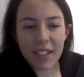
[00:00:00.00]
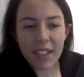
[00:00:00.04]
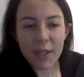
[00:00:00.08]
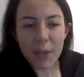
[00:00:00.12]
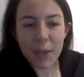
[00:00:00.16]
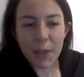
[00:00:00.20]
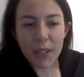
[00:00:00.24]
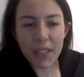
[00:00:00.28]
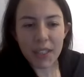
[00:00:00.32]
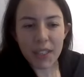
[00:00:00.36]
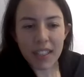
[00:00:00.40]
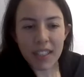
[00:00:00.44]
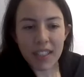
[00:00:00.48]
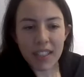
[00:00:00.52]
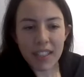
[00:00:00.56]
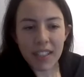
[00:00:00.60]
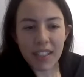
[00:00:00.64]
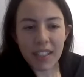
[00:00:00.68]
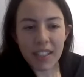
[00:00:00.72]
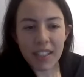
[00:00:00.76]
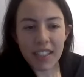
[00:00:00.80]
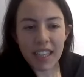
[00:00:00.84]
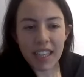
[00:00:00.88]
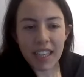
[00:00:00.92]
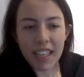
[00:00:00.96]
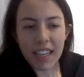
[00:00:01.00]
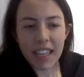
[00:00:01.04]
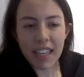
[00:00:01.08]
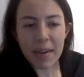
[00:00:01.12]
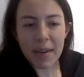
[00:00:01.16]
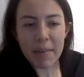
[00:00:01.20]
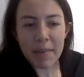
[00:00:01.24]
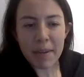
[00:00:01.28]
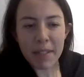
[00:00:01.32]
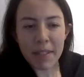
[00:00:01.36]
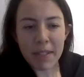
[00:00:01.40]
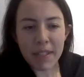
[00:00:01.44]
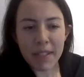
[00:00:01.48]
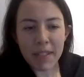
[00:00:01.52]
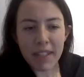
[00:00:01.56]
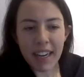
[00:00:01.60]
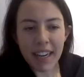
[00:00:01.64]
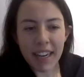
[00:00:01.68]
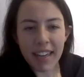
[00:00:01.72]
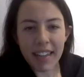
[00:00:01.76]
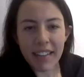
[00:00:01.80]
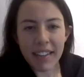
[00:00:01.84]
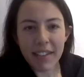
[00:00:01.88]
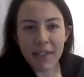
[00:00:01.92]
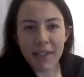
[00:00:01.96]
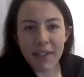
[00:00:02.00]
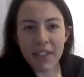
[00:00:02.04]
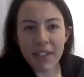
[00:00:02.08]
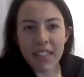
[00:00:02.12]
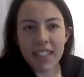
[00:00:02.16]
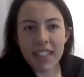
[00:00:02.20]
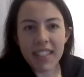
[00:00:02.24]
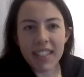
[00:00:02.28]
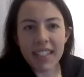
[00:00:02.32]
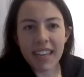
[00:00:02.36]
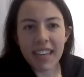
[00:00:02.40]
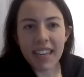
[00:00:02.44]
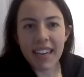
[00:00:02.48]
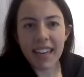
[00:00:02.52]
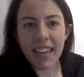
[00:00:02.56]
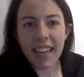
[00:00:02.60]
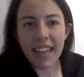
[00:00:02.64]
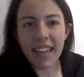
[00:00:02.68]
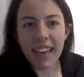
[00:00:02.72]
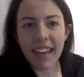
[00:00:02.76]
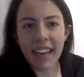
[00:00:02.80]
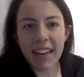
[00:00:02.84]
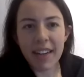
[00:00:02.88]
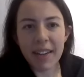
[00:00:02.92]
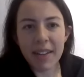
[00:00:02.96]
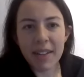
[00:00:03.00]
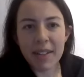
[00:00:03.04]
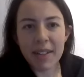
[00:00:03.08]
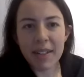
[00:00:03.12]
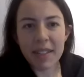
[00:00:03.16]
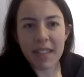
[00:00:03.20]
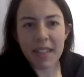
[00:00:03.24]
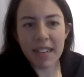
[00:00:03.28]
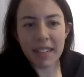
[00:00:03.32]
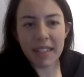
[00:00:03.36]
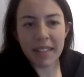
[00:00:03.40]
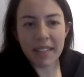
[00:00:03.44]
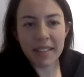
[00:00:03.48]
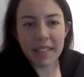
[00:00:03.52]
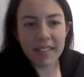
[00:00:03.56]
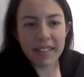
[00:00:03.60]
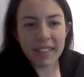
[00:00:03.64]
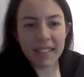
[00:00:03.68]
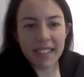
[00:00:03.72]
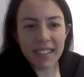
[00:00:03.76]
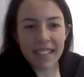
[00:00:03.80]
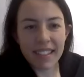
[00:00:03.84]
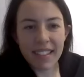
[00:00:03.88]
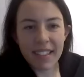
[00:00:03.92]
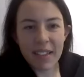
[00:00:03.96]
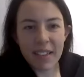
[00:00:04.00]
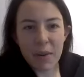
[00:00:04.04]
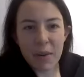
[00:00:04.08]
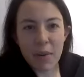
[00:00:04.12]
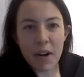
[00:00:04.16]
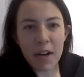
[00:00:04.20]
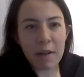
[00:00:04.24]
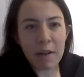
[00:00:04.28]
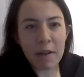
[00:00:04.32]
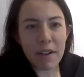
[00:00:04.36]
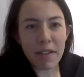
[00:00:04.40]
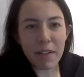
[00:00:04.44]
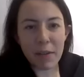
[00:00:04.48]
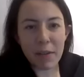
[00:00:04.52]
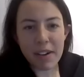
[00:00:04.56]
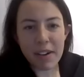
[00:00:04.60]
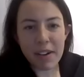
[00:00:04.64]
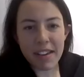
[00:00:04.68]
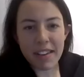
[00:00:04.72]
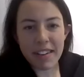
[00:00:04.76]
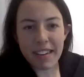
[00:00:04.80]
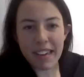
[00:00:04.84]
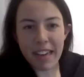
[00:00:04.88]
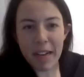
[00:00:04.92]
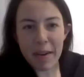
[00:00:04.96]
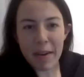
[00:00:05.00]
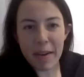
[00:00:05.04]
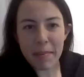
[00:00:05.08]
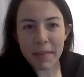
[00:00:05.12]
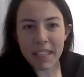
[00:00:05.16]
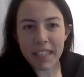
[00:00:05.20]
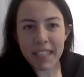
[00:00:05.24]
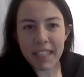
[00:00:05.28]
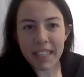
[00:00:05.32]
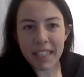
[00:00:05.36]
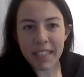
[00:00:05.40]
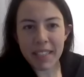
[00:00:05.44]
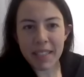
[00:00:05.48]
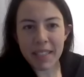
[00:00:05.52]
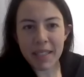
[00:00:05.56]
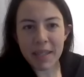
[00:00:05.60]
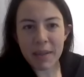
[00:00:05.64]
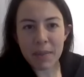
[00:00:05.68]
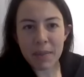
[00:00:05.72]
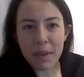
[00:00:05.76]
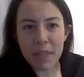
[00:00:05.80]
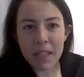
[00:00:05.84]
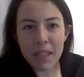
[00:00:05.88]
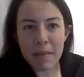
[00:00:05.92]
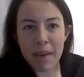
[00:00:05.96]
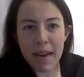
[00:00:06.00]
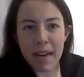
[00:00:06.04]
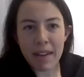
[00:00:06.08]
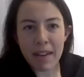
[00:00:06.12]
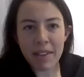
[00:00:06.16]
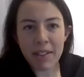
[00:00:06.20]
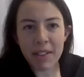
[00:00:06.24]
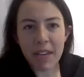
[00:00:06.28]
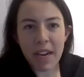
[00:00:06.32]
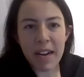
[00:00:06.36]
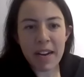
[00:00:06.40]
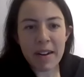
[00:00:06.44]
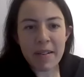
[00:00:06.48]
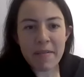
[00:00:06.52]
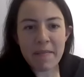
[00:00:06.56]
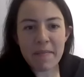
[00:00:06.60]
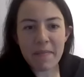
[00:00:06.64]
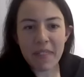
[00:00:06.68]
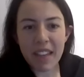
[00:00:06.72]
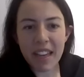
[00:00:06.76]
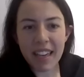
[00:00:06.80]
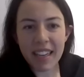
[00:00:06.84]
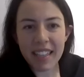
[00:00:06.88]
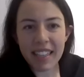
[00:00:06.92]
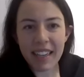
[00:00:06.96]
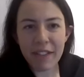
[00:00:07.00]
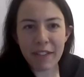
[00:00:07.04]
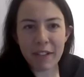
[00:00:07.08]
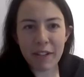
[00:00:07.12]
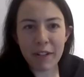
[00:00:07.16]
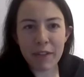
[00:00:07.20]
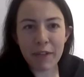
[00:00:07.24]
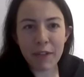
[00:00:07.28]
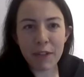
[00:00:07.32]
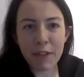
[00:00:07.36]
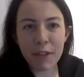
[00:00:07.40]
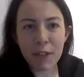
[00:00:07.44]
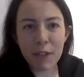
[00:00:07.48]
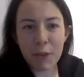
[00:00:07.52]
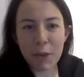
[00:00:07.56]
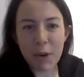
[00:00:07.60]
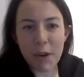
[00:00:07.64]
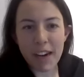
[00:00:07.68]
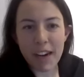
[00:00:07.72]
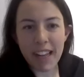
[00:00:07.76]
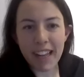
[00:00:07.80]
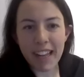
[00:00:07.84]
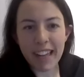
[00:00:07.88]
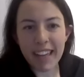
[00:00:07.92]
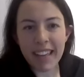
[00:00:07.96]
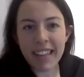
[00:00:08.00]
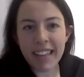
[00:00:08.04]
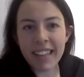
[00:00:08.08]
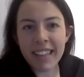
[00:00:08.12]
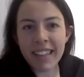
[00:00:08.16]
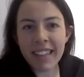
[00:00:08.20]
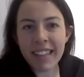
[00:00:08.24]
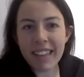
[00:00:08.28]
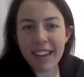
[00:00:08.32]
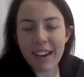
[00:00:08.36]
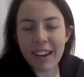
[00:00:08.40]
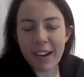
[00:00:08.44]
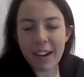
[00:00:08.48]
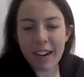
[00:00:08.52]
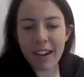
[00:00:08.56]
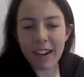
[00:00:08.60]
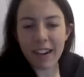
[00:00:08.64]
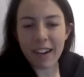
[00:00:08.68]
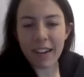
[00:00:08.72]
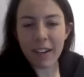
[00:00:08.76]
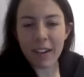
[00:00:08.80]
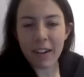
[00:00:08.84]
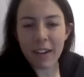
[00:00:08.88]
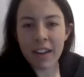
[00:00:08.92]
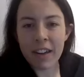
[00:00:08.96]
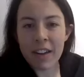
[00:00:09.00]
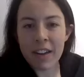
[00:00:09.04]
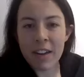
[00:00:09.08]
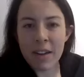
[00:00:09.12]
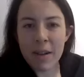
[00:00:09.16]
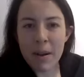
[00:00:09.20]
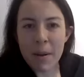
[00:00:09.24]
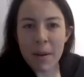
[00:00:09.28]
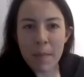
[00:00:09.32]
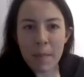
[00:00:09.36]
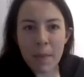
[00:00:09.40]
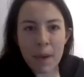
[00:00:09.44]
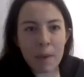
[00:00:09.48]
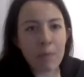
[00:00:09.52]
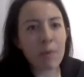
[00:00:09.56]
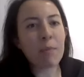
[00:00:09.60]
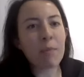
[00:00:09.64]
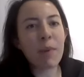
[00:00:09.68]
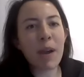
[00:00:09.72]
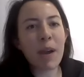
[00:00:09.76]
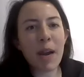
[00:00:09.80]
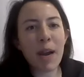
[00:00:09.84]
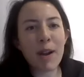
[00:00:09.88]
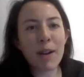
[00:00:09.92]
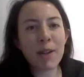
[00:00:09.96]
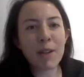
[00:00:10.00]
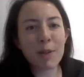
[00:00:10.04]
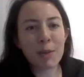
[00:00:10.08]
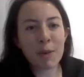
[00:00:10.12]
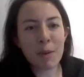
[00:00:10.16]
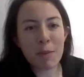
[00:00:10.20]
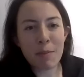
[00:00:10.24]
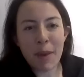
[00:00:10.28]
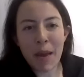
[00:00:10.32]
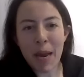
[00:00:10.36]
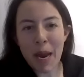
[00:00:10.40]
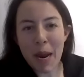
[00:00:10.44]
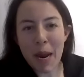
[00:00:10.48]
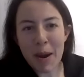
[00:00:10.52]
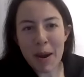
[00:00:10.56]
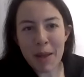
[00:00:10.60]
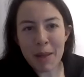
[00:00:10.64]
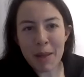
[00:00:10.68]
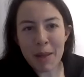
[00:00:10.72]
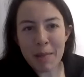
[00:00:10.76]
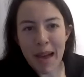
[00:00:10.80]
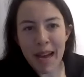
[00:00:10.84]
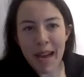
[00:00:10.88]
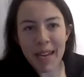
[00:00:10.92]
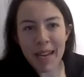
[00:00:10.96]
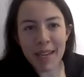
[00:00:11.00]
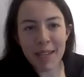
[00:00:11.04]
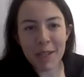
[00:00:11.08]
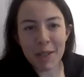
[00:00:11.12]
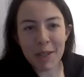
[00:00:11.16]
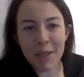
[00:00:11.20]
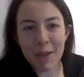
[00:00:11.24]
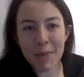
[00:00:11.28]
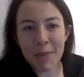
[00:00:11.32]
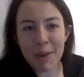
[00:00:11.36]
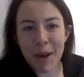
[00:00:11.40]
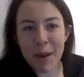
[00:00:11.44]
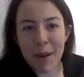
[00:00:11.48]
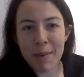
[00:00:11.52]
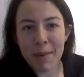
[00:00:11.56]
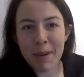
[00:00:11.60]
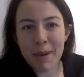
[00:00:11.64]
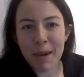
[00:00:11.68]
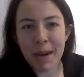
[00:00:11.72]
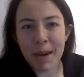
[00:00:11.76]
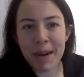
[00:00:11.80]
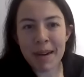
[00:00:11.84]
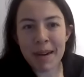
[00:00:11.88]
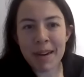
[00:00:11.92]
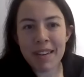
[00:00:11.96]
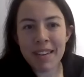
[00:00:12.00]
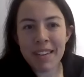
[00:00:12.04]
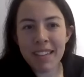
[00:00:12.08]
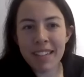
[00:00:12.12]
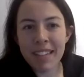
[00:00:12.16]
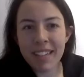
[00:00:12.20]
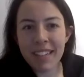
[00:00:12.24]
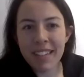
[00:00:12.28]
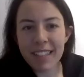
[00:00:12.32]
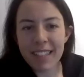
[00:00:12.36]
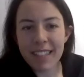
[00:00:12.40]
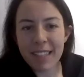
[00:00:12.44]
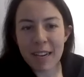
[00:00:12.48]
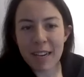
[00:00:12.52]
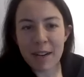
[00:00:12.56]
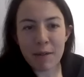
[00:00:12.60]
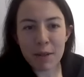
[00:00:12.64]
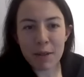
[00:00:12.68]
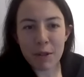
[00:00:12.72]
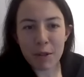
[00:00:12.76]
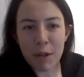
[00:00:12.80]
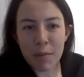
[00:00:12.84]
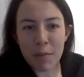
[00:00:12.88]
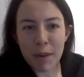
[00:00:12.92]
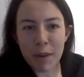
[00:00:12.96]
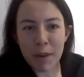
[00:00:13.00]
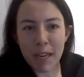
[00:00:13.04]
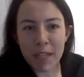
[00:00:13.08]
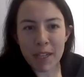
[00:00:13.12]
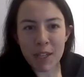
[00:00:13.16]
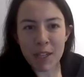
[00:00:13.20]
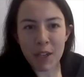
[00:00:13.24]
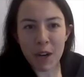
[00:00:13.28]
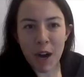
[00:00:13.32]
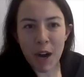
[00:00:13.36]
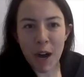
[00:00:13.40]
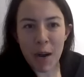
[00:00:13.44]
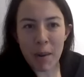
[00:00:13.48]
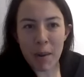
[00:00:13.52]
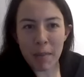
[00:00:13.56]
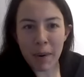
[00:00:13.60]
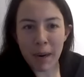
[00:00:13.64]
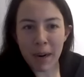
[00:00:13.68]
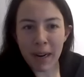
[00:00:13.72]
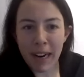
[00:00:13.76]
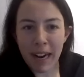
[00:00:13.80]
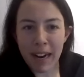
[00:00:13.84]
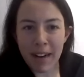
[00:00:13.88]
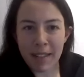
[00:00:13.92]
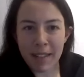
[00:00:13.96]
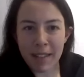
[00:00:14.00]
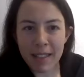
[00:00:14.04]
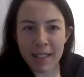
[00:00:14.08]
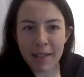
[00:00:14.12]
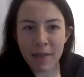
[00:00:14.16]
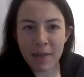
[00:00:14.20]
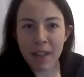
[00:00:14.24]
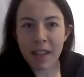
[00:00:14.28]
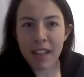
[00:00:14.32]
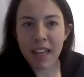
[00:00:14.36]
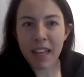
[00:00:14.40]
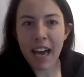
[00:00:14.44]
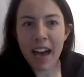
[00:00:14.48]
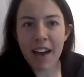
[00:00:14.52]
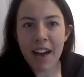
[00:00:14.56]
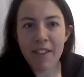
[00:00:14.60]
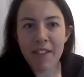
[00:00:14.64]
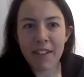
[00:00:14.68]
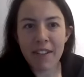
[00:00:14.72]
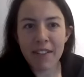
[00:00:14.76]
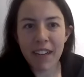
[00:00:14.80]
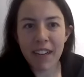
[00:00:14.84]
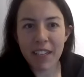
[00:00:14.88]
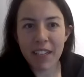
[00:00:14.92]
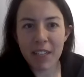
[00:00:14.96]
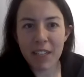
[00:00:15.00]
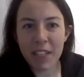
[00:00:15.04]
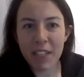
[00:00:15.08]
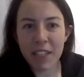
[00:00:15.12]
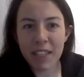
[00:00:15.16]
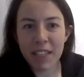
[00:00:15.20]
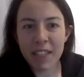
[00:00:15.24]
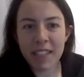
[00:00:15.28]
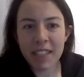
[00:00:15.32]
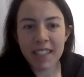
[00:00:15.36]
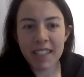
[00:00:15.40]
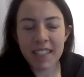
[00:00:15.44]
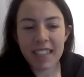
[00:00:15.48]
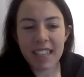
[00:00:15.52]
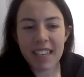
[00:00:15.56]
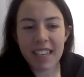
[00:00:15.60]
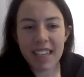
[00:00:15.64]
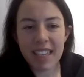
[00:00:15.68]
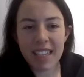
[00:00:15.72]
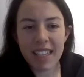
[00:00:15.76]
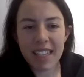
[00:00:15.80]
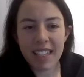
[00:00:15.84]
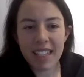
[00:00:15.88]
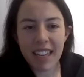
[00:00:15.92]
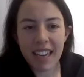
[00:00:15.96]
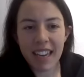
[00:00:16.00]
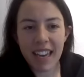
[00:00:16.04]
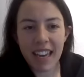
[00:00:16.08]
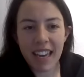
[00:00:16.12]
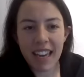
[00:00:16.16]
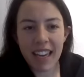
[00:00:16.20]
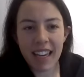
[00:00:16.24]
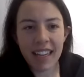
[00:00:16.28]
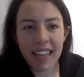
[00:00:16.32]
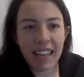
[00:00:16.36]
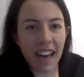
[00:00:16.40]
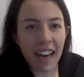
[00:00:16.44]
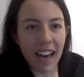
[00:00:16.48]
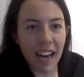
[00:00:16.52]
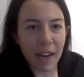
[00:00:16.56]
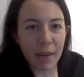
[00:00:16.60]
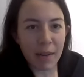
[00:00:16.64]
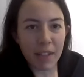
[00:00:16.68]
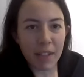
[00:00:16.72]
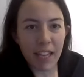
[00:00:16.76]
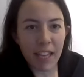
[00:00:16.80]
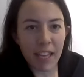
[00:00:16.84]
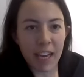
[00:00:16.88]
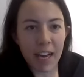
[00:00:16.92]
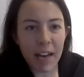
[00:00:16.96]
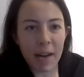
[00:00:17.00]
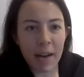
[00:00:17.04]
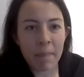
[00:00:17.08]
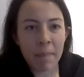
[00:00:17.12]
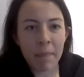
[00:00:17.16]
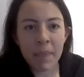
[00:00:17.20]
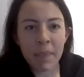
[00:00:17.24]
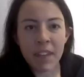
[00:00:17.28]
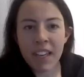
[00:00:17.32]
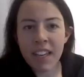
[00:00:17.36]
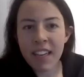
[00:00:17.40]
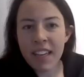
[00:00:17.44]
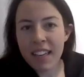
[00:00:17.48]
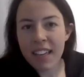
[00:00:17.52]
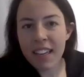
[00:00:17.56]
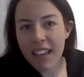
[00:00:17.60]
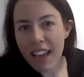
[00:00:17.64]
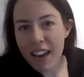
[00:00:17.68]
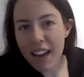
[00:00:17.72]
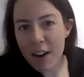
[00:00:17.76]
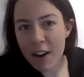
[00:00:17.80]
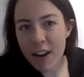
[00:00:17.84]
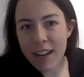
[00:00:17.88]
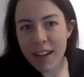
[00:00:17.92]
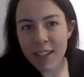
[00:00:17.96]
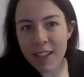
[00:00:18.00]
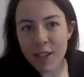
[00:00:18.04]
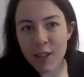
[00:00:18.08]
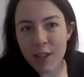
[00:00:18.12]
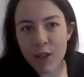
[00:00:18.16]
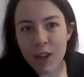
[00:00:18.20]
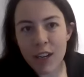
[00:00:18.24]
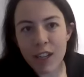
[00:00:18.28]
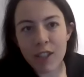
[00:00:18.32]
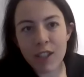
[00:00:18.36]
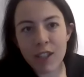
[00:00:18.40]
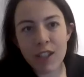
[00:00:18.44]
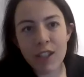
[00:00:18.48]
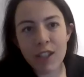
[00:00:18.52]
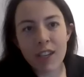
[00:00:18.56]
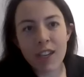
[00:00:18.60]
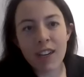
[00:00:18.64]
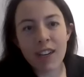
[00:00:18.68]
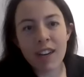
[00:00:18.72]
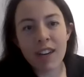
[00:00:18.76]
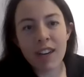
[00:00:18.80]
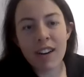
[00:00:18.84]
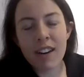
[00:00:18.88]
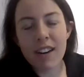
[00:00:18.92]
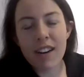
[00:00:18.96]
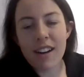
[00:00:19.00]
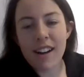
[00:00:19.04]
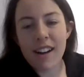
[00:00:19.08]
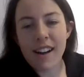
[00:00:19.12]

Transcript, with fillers: Cool. Looks like the numbers are kind of steadying out. So, welcome everyone. I'm Liz with the Mountain Shop. Thanks everyone for joining our Be Prepared to Repair in the Backcountry webinar. Tonight we're joined by John Barkhausen with KAF Adventures. He is a guide with them, area instructor.